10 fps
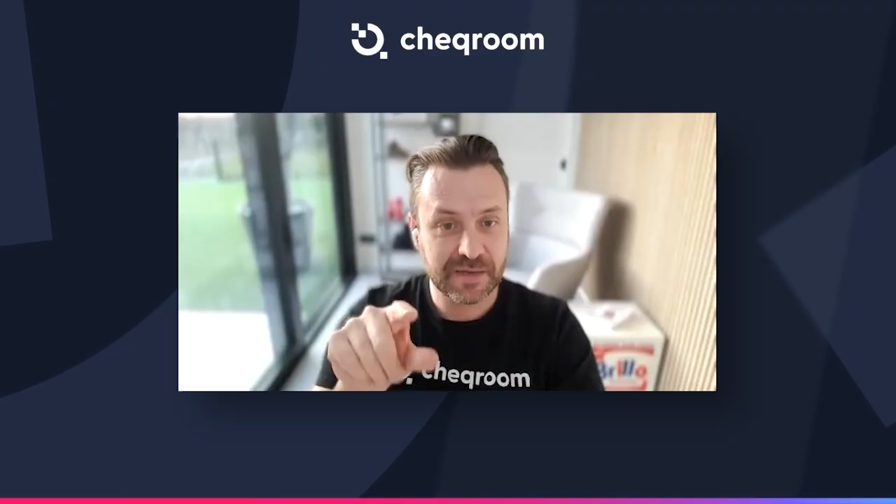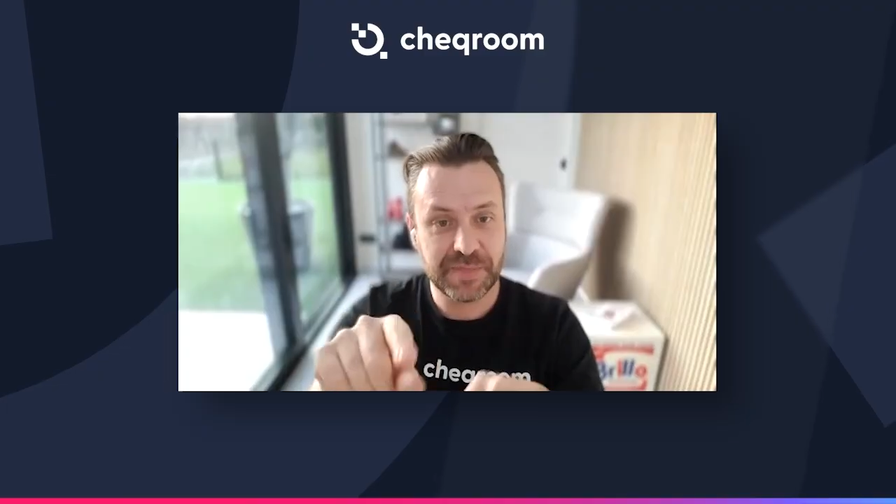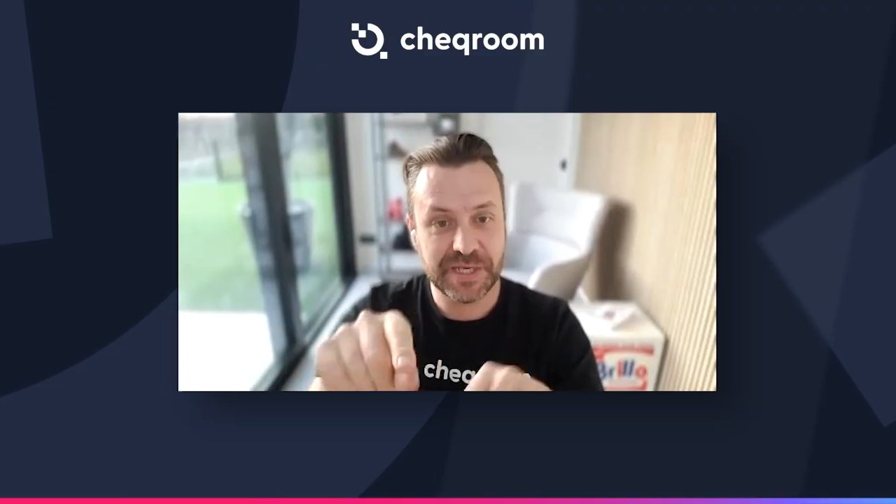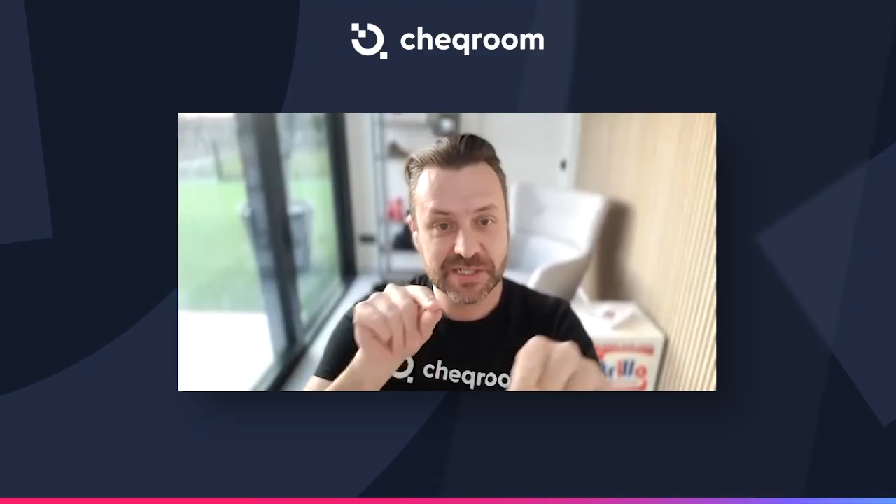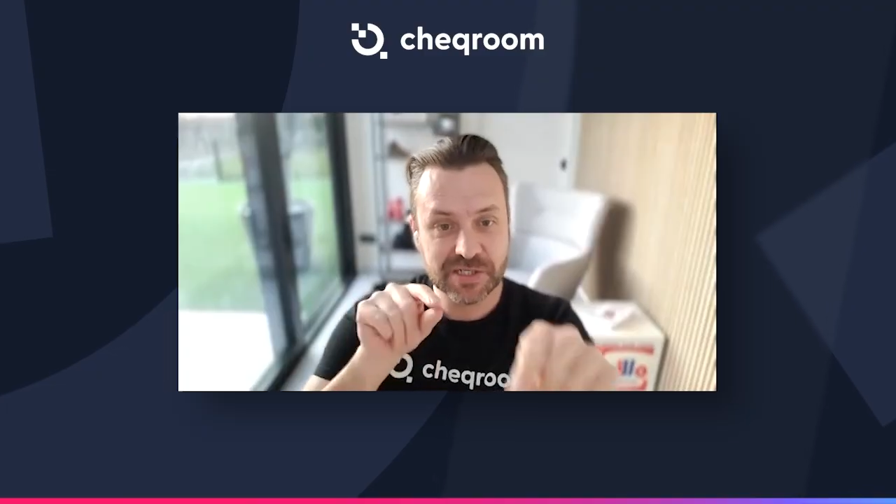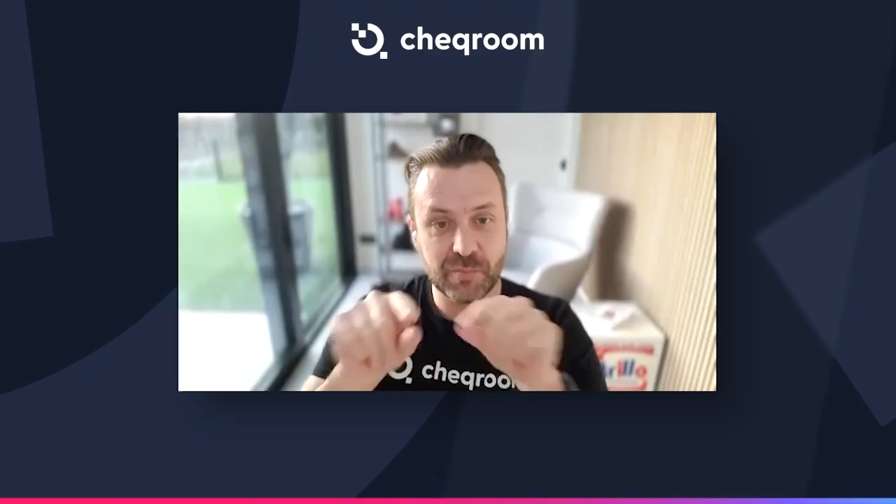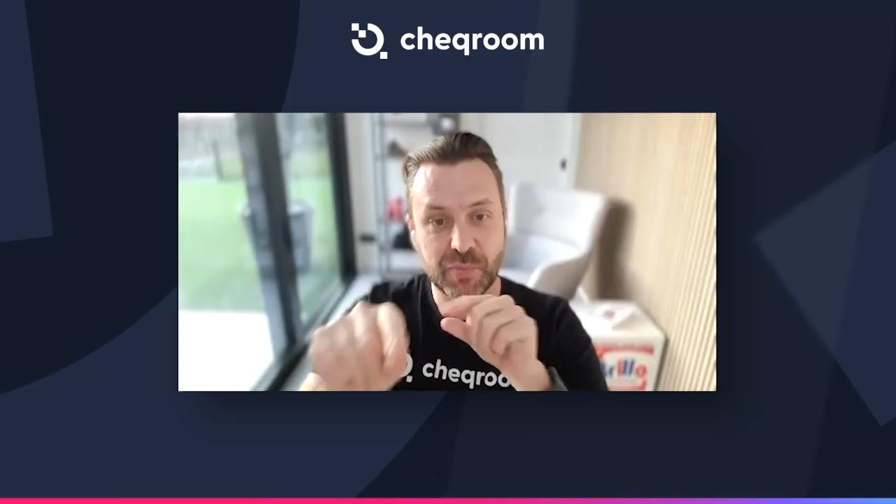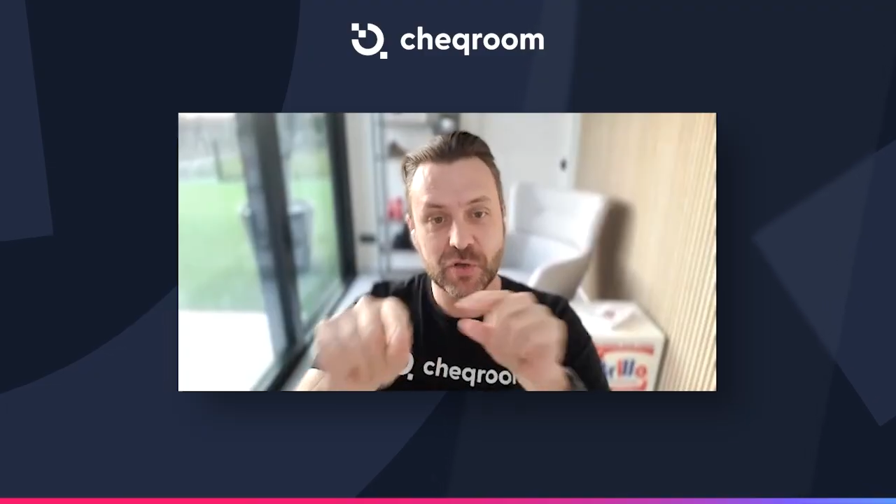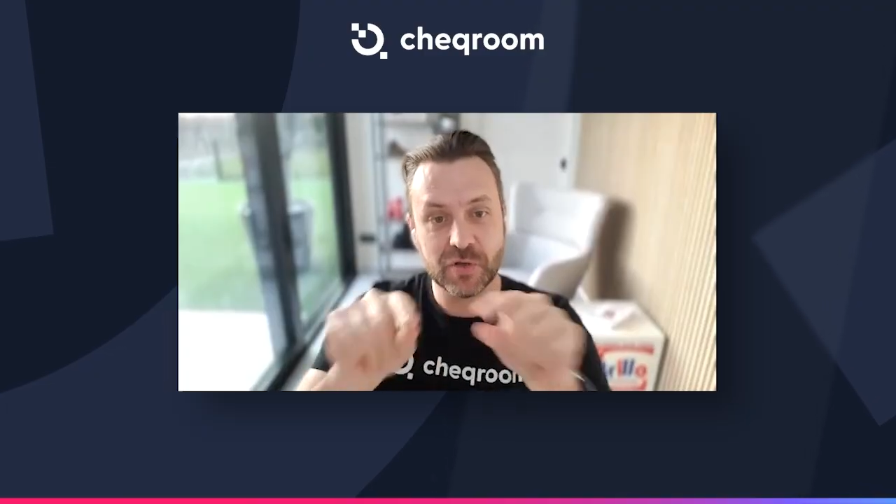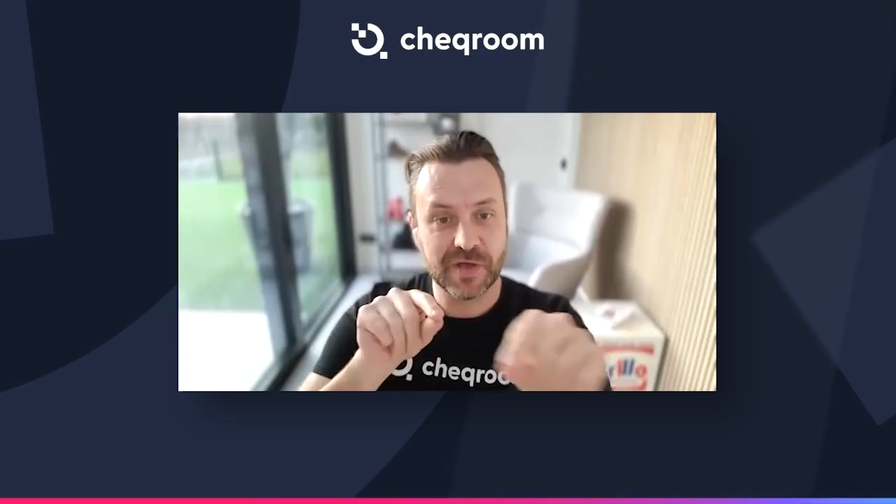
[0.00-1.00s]
like pieces are
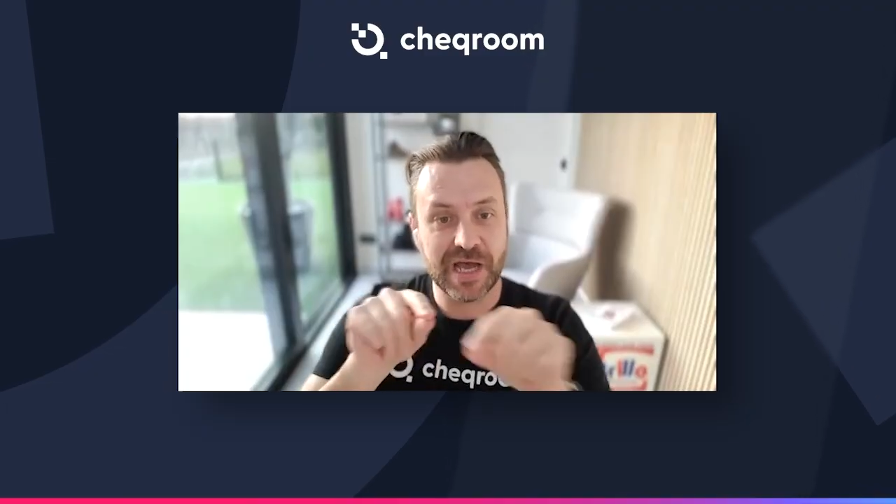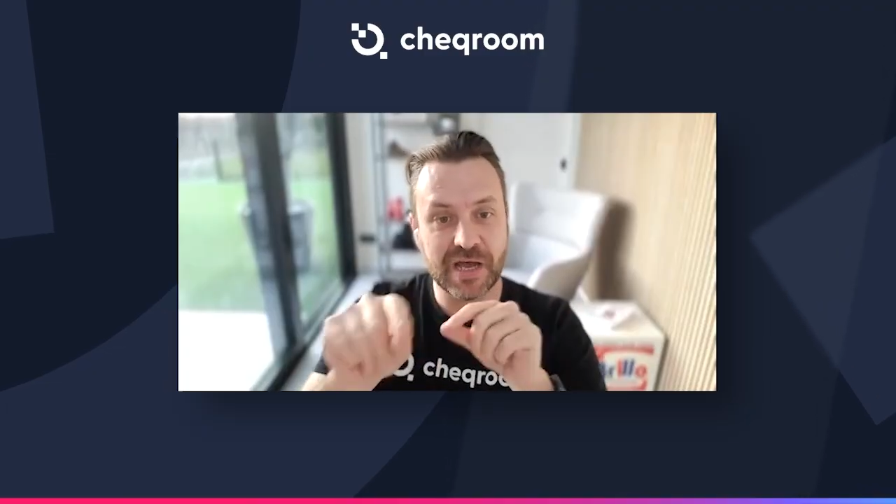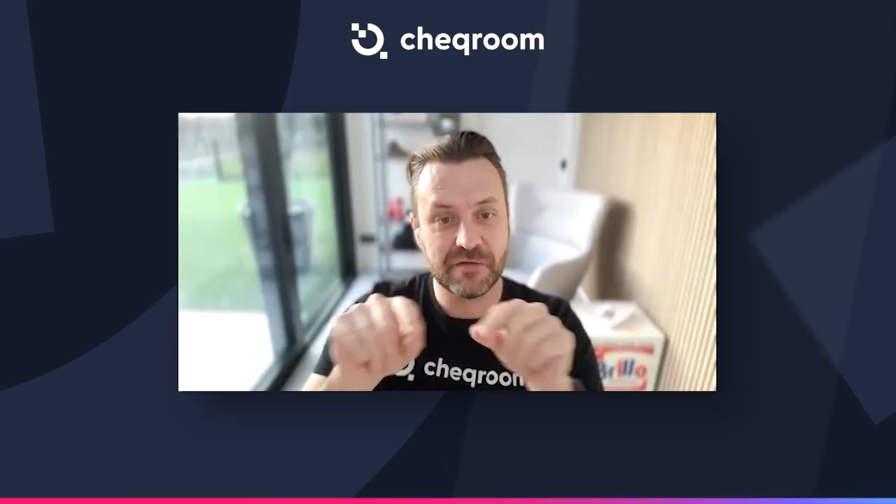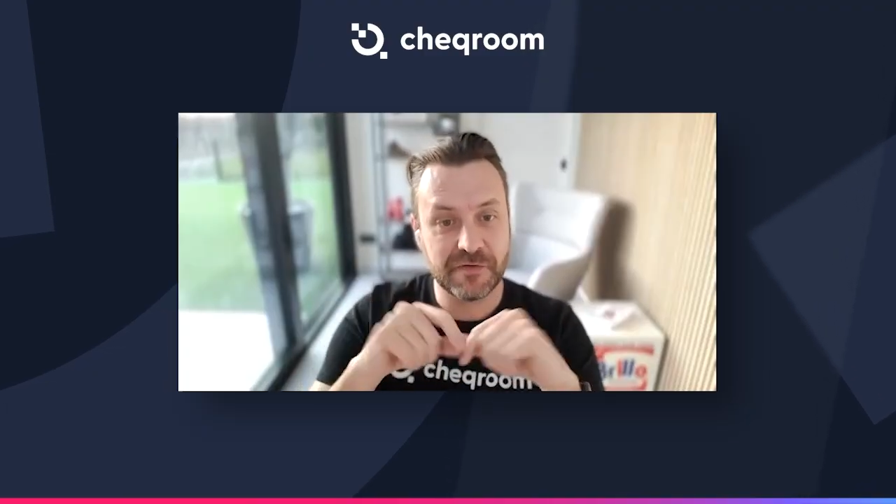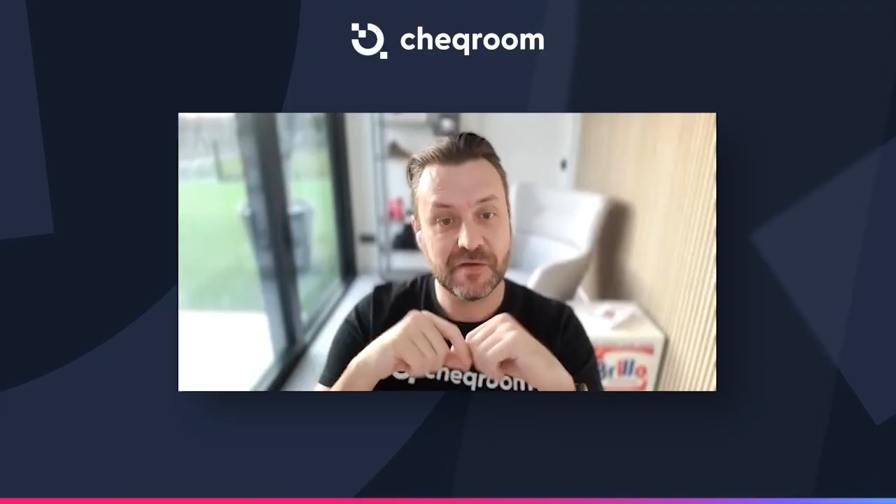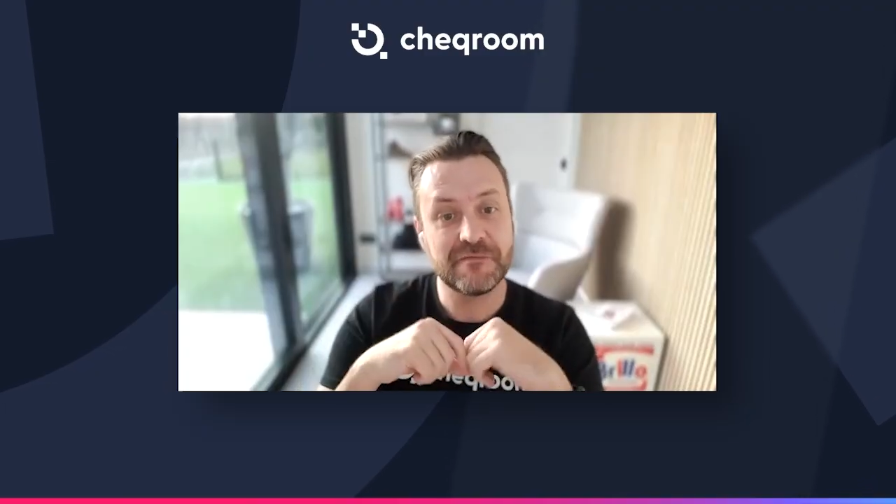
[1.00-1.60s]
pulled out of